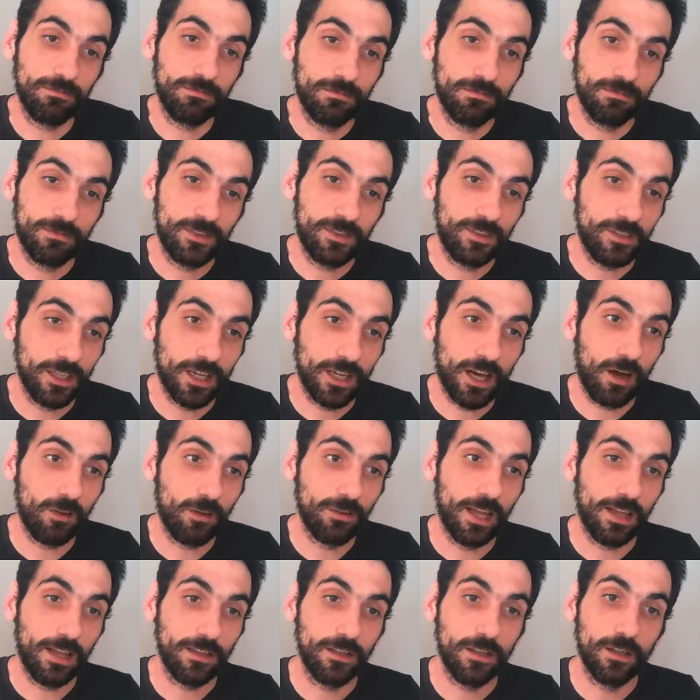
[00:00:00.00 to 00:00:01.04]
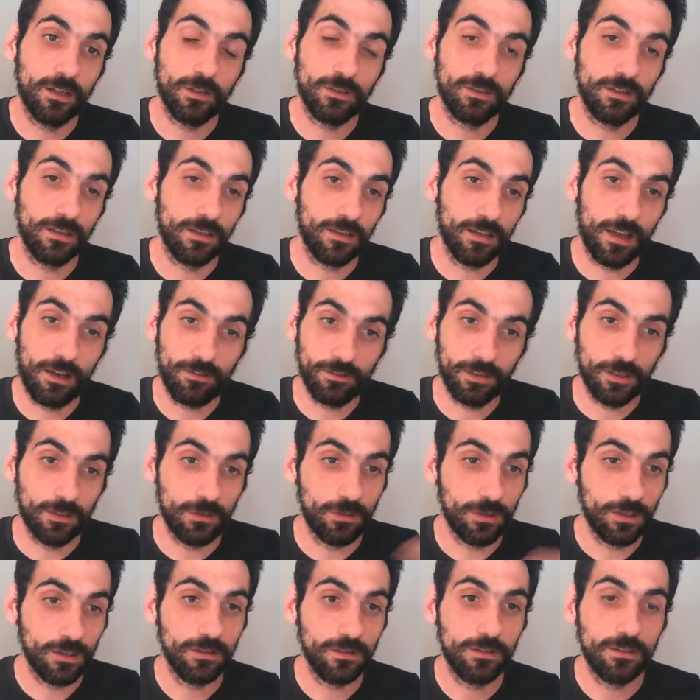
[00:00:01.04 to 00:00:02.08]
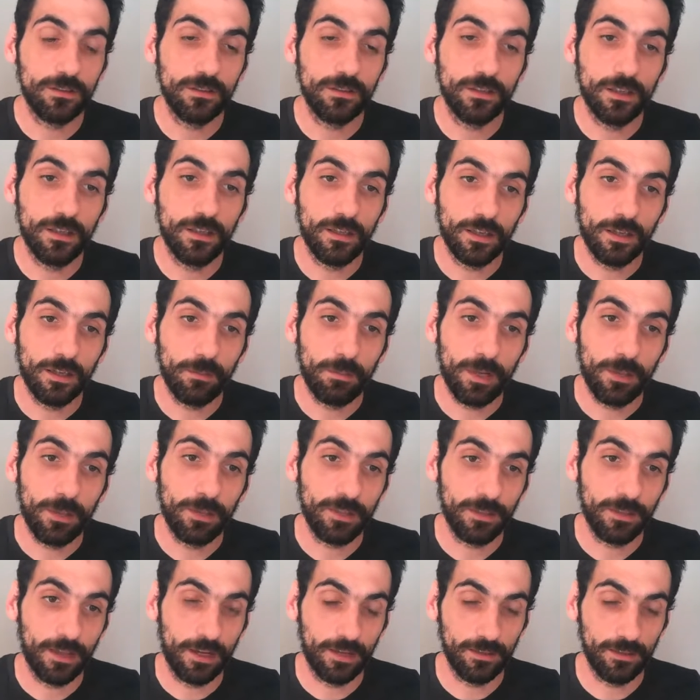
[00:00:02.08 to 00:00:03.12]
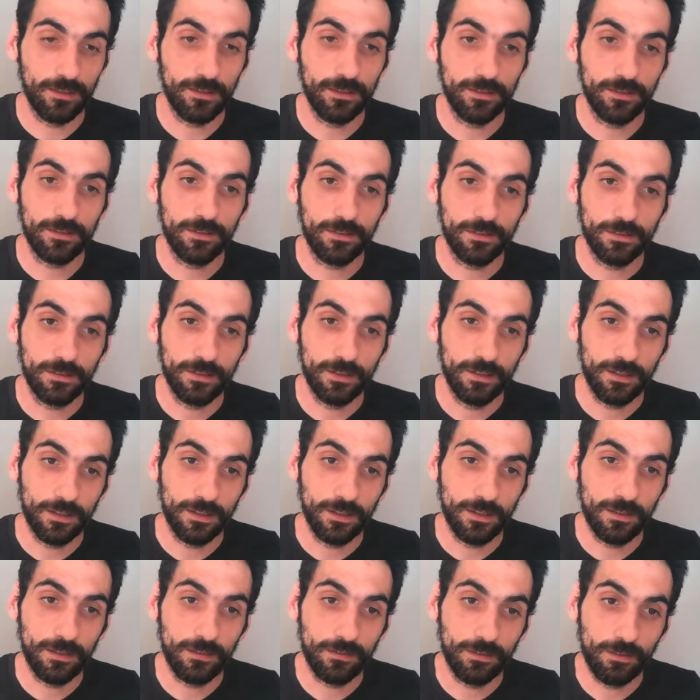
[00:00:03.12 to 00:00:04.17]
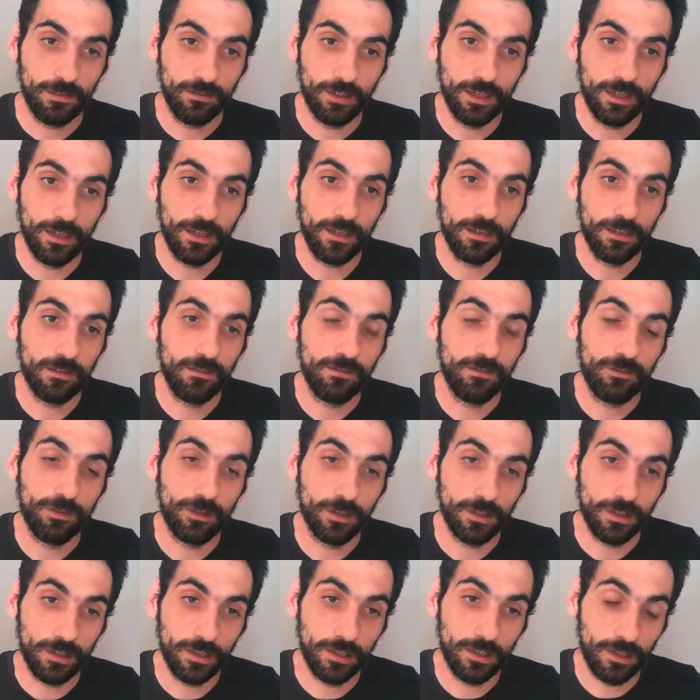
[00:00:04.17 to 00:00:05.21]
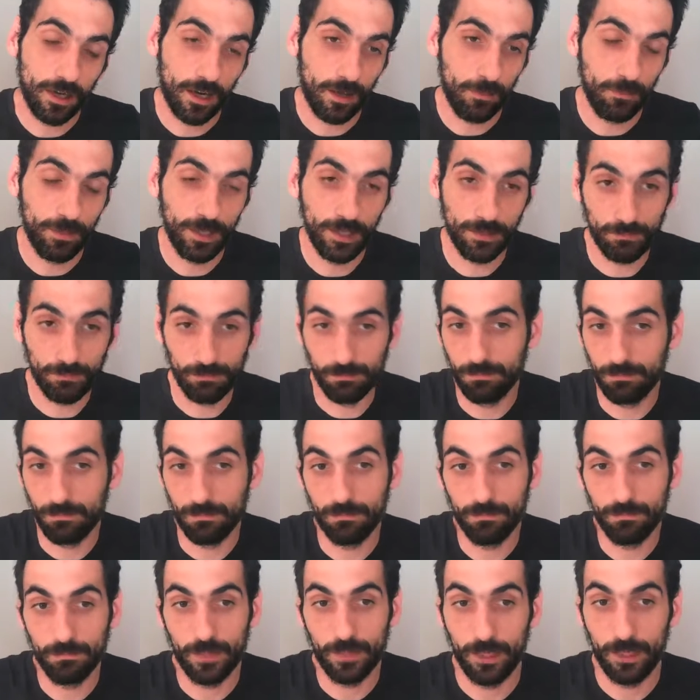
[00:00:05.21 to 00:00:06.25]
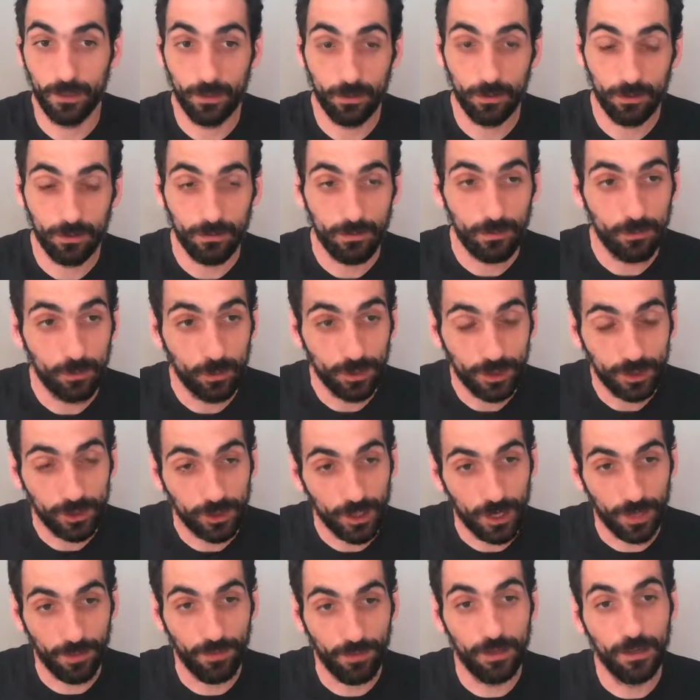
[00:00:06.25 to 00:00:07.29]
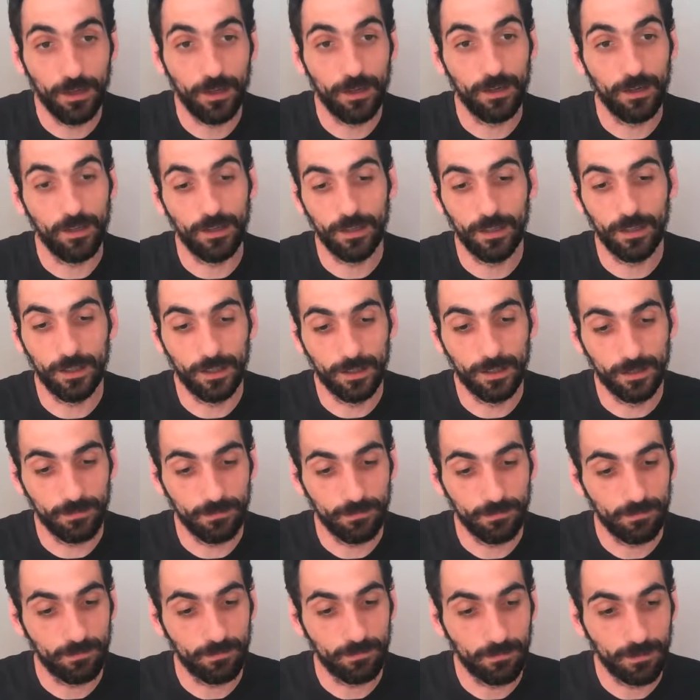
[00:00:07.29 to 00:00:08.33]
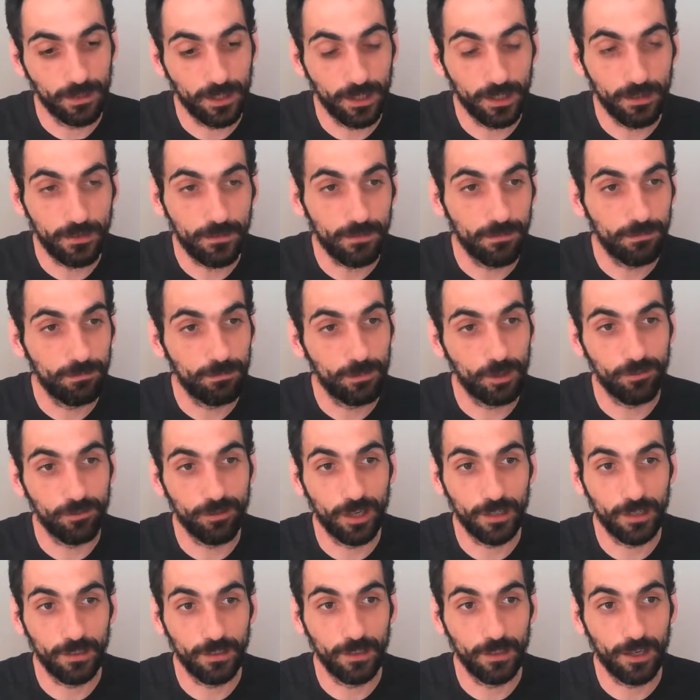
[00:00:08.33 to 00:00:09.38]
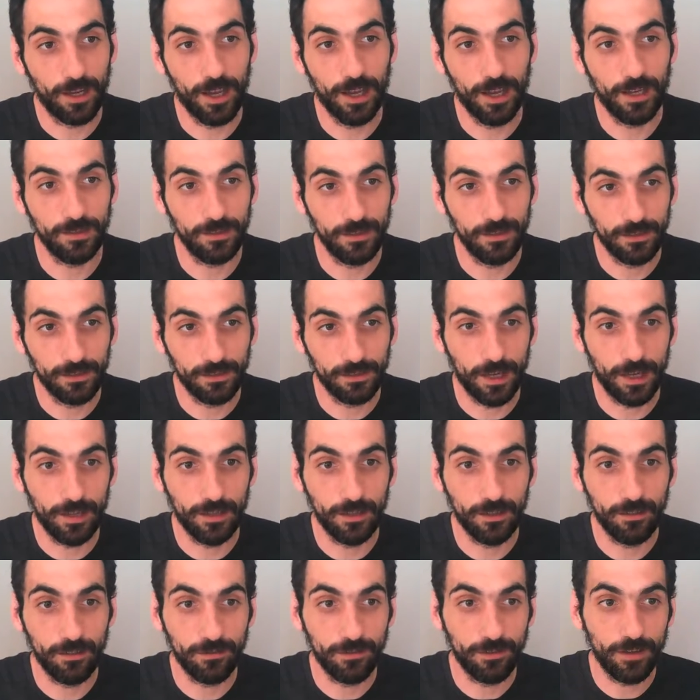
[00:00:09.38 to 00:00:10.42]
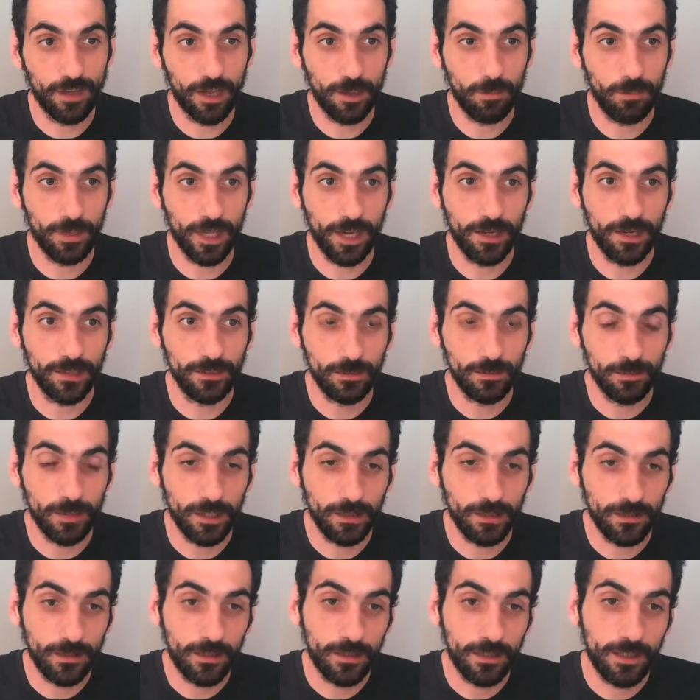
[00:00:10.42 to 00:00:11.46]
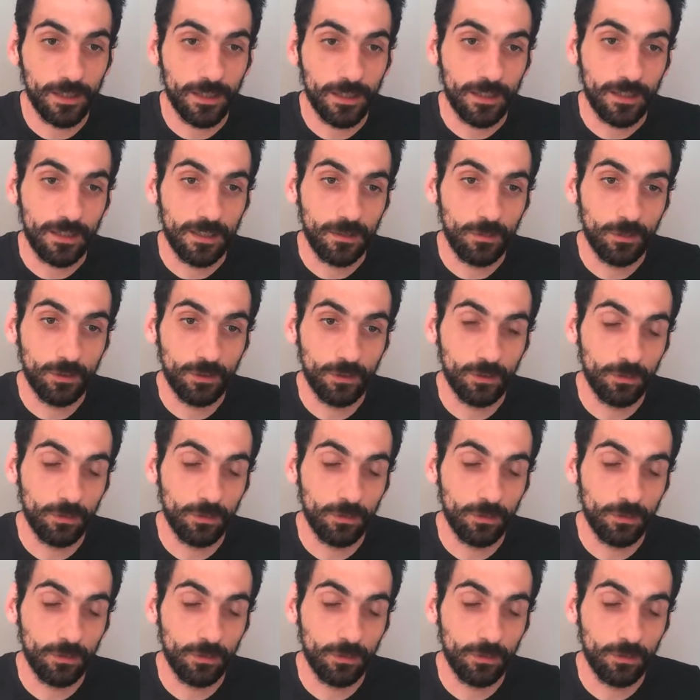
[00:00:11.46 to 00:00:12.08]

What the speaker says: see how that goes, and afterwards implement others if needed for GitLab. And I know which other Git provider has this kind of APIs, but would you